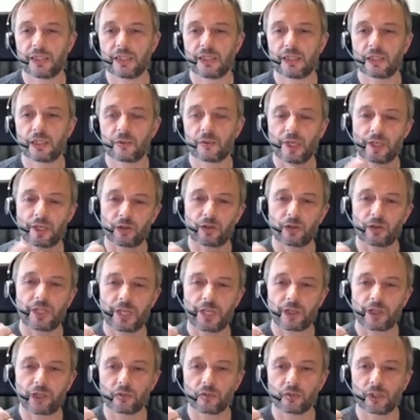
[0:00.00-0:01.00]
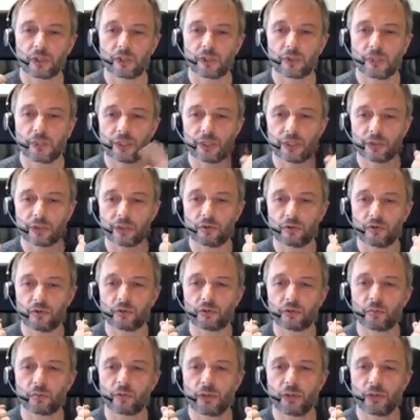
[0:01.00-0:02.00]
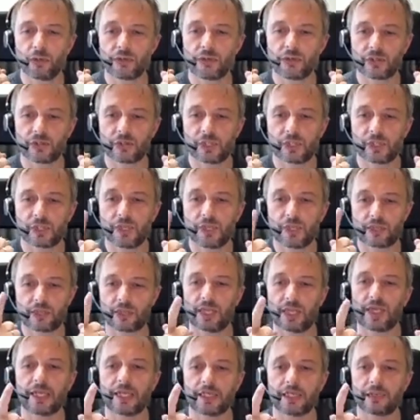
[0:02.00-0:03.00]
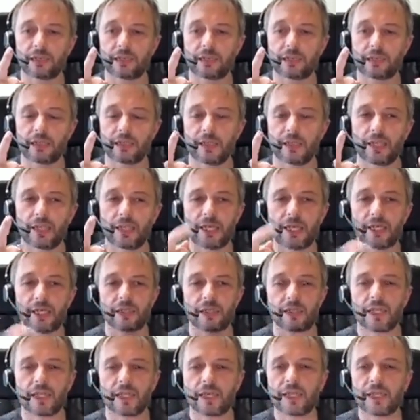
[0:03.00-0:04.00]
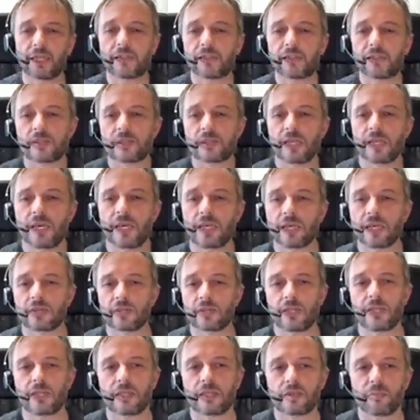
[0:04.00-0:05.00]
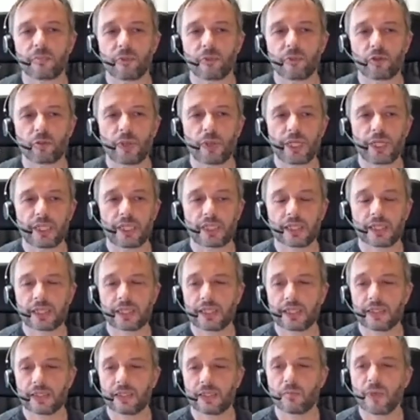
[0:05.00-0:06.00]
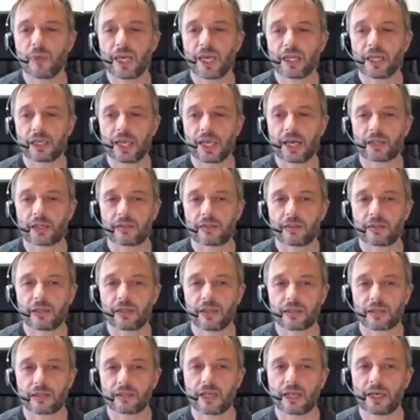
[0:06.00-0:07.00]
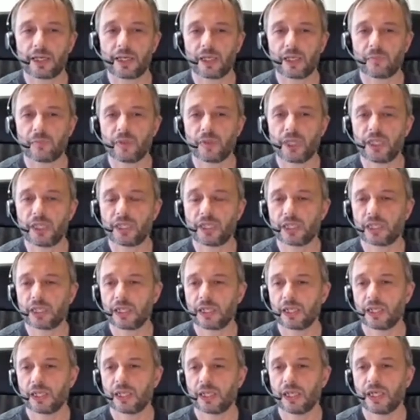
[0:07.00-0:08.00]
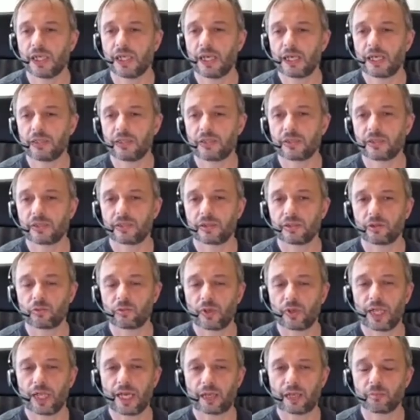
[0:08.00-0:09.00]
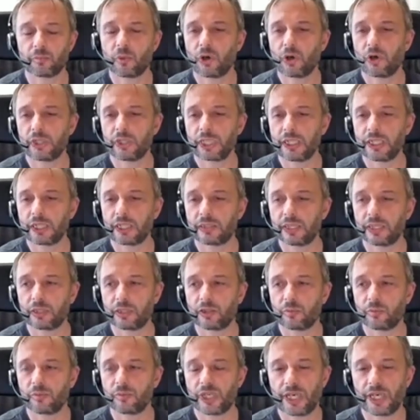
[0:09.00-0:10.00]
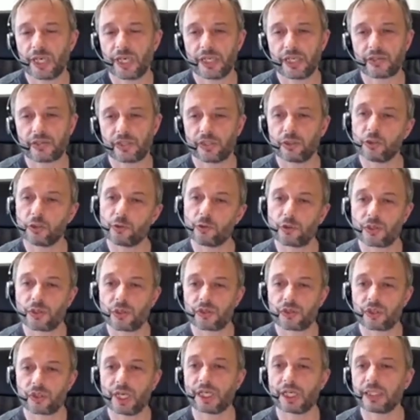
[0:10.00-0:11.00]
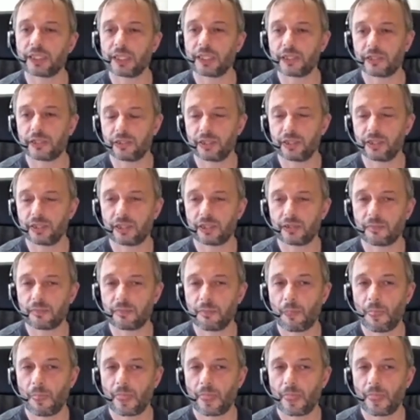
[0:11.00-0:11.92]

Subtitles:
The direct connection between two points is a line. And the line in this case is between the bank acting as an IDP and the relying party that obtains and uses the identity data.